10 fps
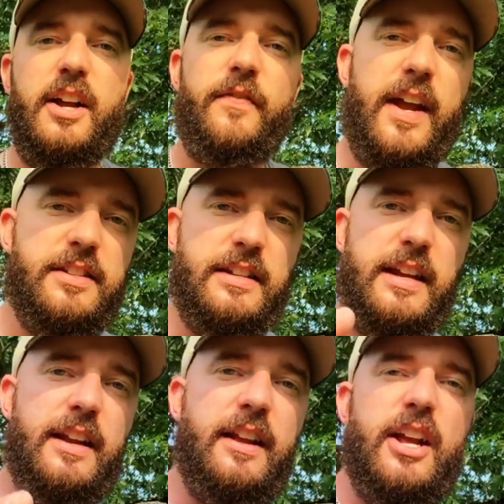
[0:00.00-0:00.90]
Thanks
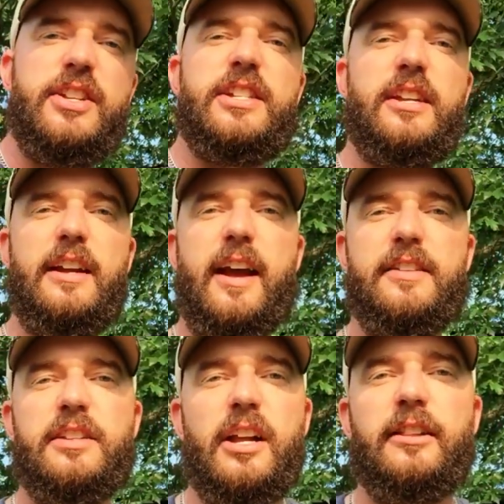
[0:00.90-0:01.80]
again. See you
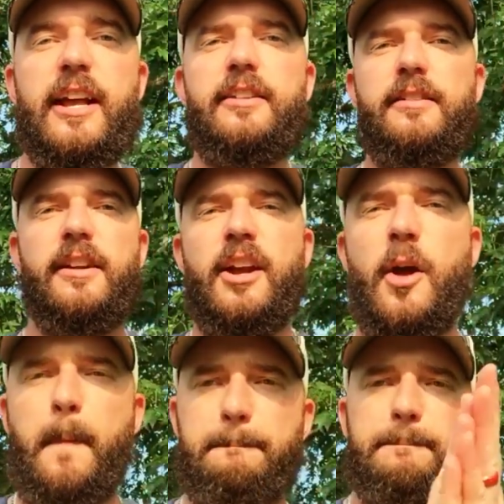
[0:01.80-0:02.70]
guys later.
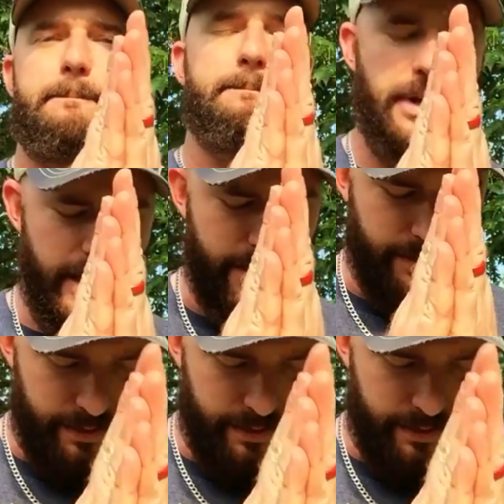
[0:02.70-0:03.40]
Peace.